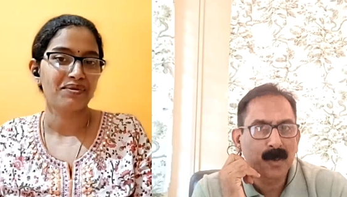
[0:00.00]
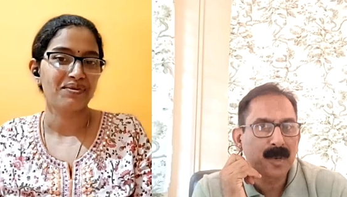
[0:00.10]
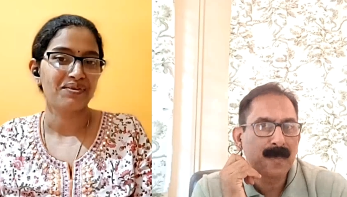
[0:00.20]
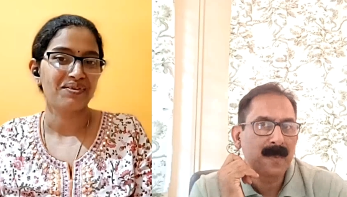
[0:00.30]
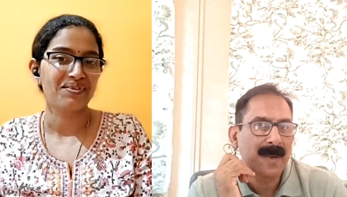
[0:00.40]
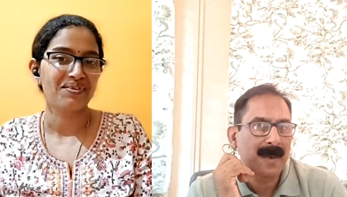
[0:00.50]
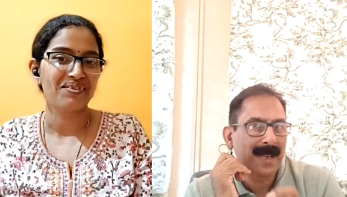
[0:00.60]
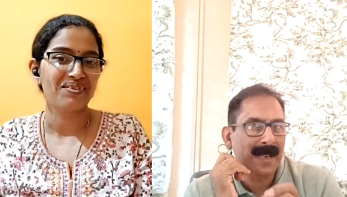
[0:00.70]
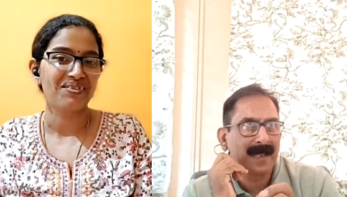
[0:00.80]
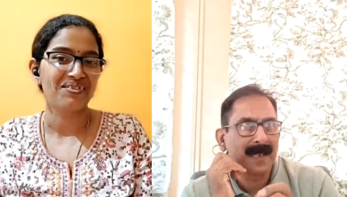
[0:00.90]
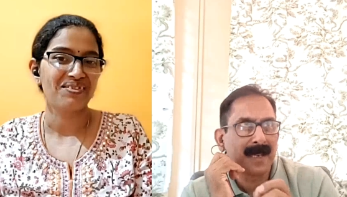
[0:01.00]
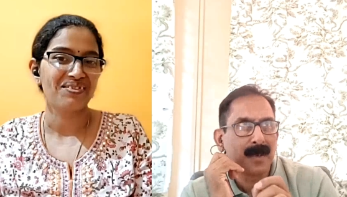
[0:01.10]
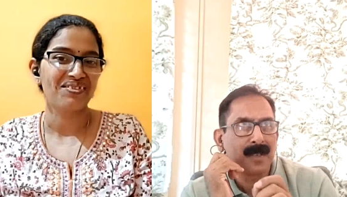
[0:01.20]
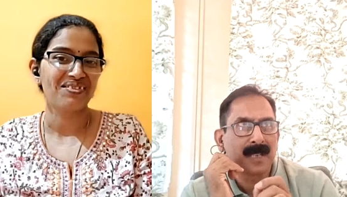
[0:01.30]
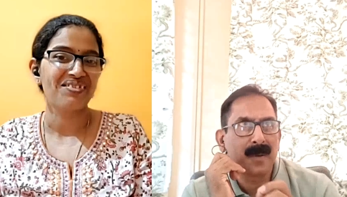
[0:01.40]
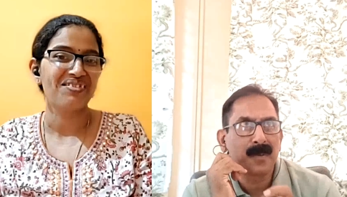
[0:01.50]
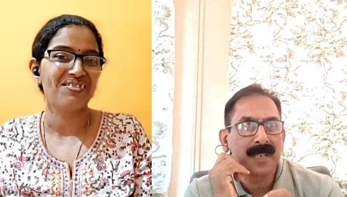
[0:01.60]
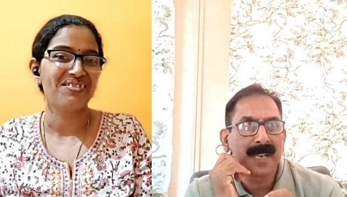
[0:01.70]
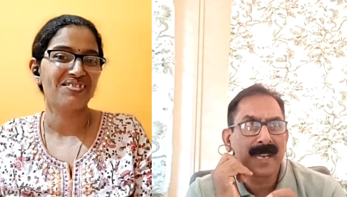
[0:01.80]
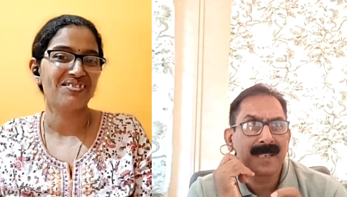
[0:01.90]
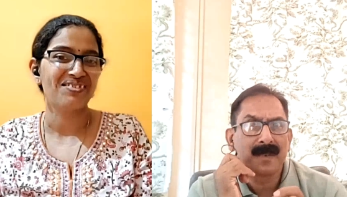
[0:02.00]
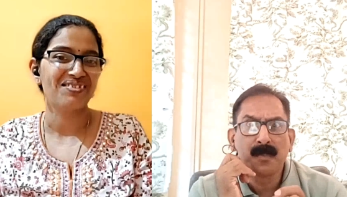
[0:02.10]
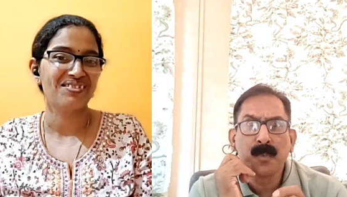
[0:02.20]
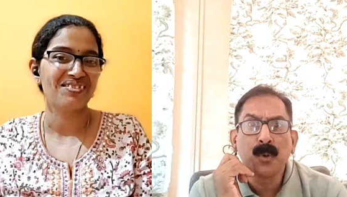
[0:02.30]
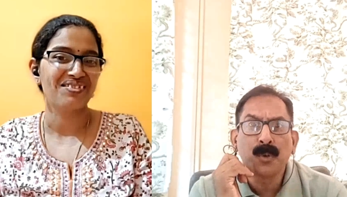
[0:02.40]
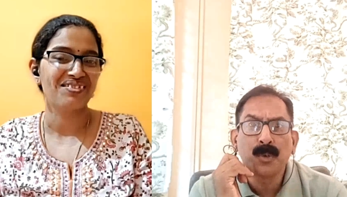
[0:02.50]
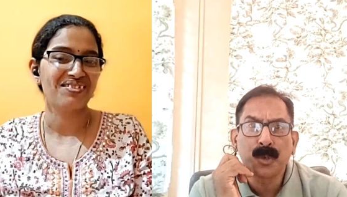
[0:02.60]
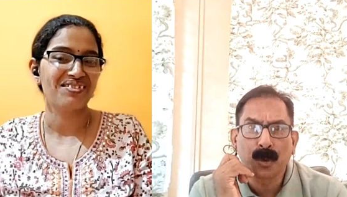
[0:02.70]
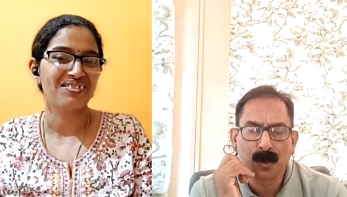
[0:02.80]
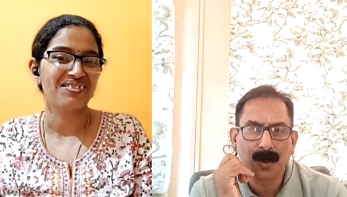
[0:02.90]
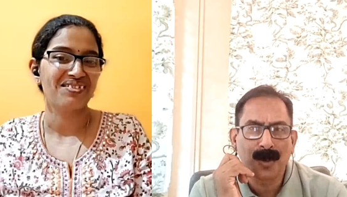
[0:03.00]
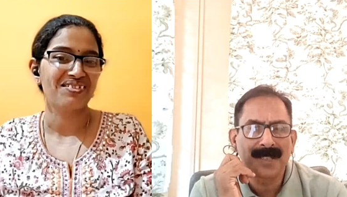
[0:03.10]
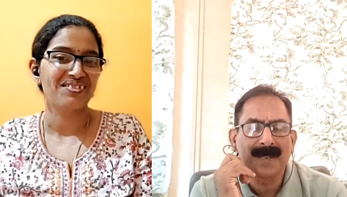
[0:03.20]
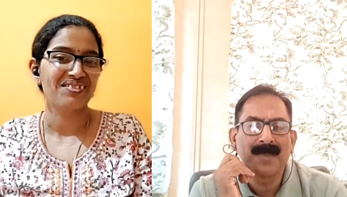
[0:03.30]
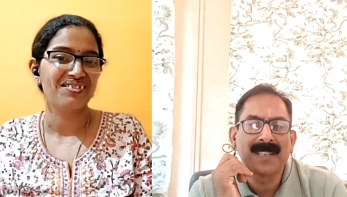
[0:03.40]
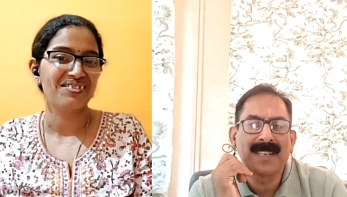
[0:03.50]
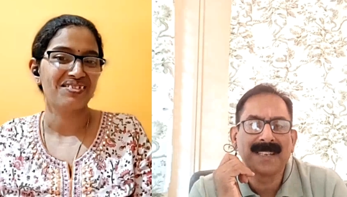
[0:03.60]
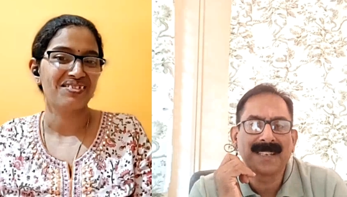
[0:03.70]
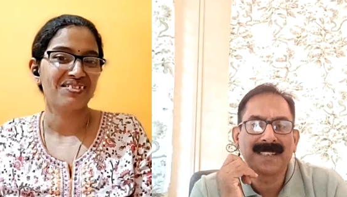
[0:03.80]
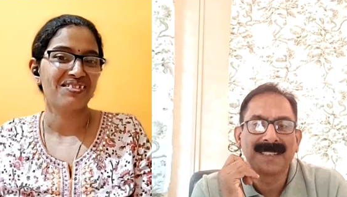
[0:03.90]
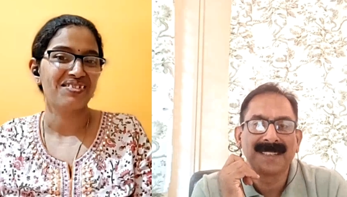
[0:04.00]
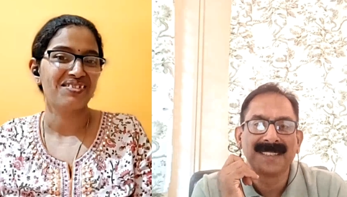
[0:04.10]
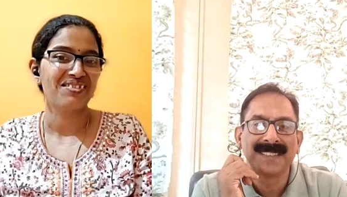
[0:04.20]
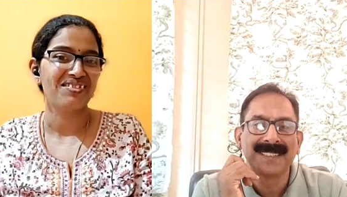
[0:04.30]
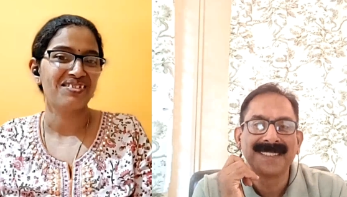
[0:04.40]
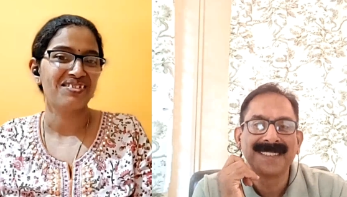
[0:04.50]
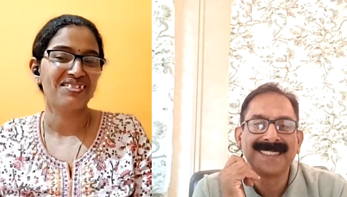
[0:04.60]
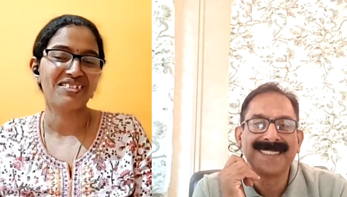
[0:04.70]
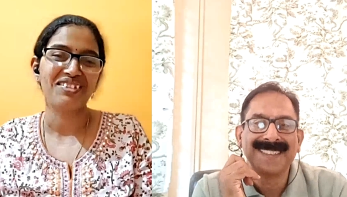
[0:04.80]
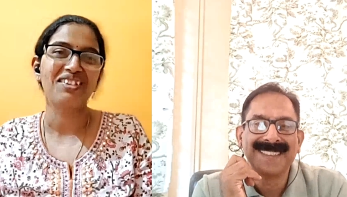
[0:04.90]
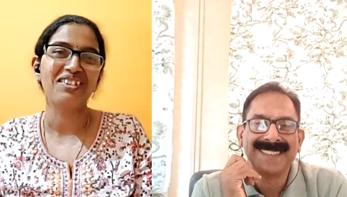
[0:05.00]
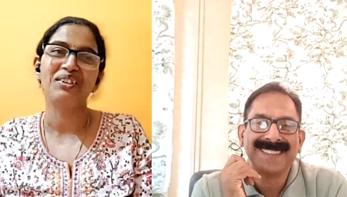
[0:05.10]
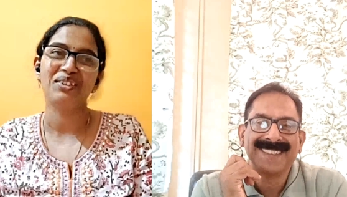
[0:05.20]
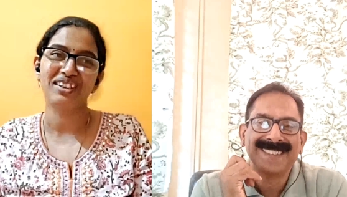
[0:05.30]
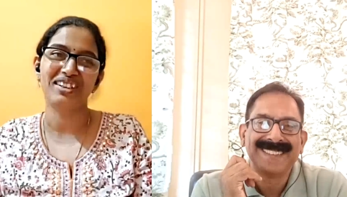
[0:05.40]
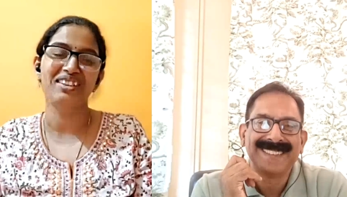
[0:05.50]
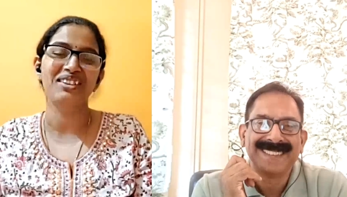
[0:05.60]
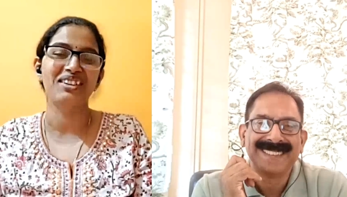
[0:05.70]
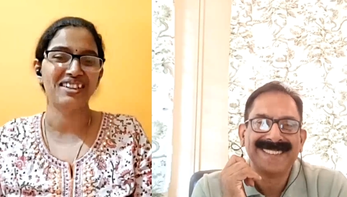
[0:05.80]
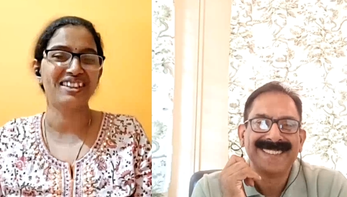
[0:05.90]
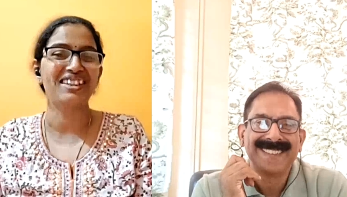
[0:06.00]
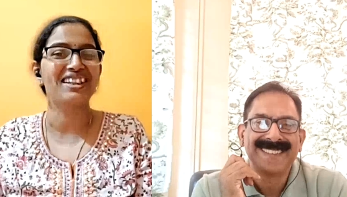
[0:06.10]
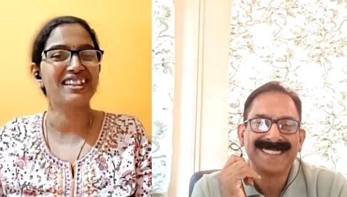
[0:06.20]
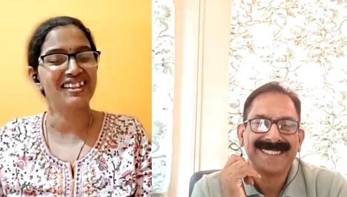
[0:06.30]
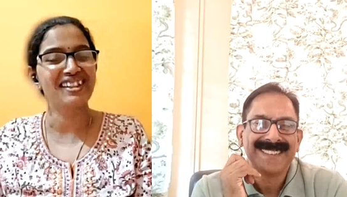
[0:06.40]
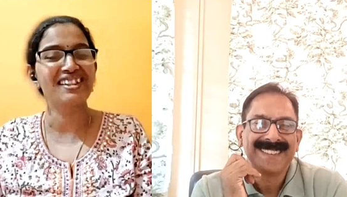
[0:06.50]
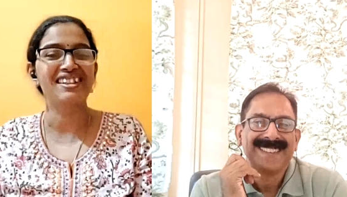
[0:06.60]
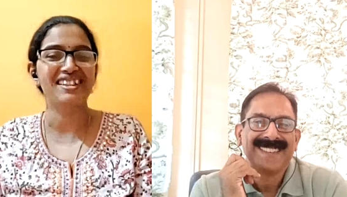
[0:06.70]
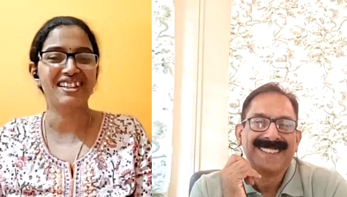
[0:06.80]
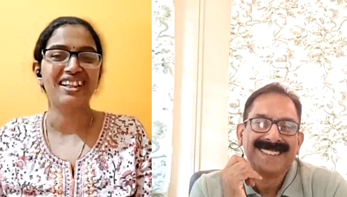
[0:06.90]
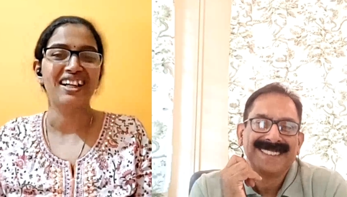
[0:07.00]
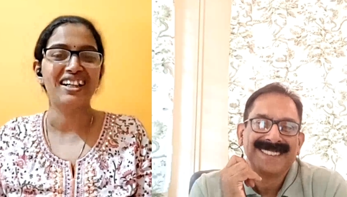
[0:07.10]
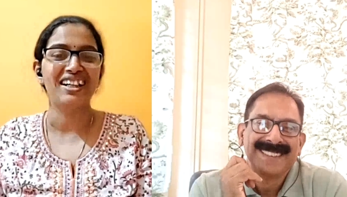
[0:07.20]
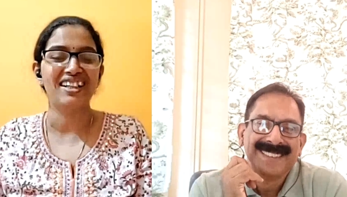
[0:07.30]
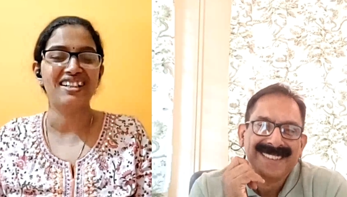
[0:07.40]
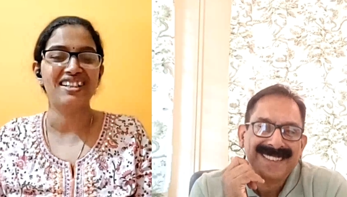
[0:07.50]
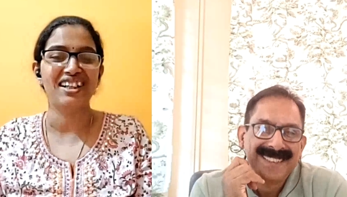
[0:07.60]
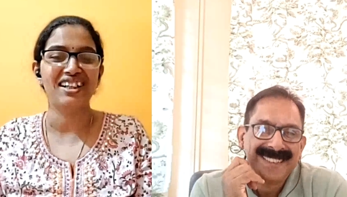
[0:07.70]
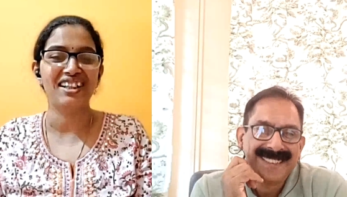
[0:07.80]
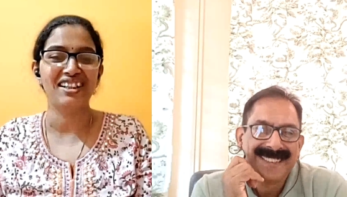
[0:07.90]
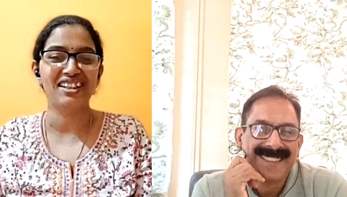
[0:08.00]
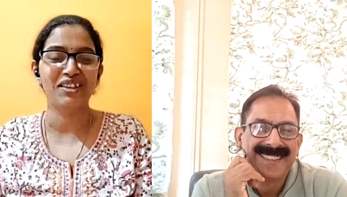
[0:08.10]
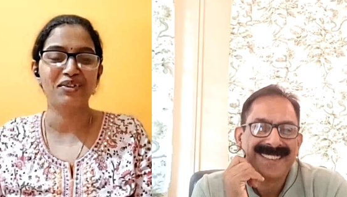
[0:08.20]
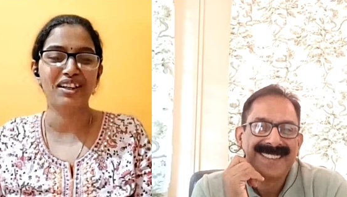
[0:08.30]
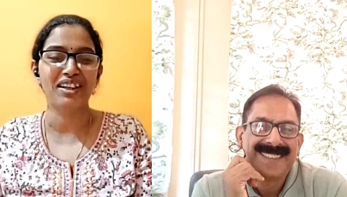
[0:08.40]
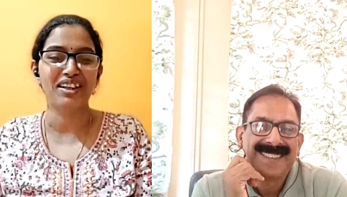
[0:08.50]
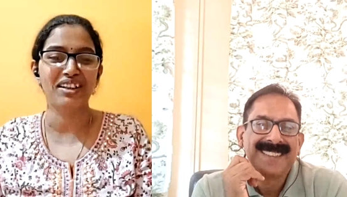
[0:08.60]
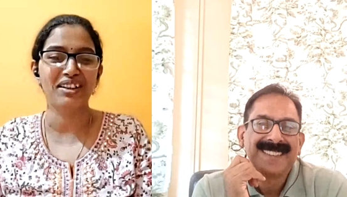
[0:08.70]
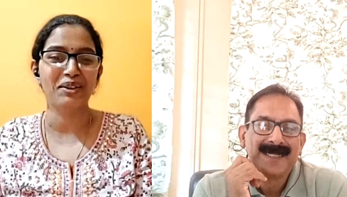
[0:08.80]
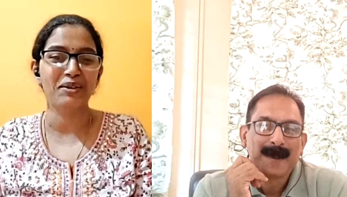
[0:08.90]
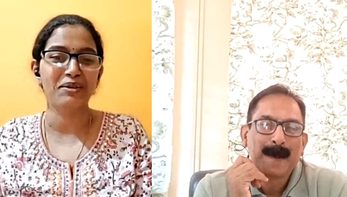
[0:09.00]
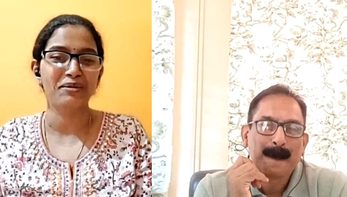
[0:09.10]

Speaker 1: I don't remember, but it sounds like book chore or something like that.
Speaker 2: Okay. Yes. I'll try. I'll try finding that.